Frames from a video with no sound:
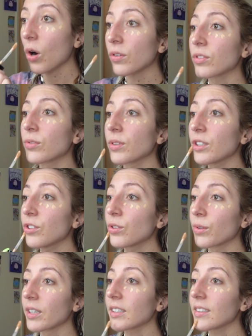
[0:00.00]
Long story
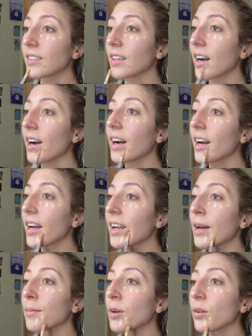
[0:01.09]
short, I
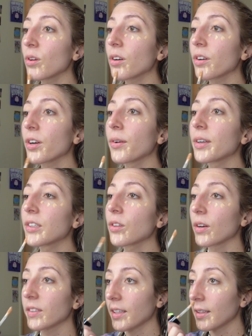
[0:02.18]
am no longer going to
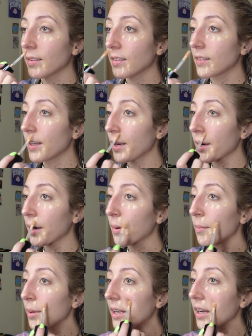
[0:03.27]
Lost Lands this
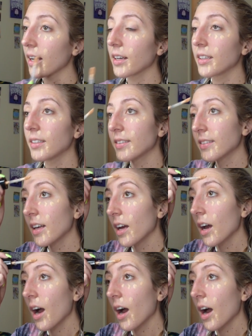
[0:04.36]
year because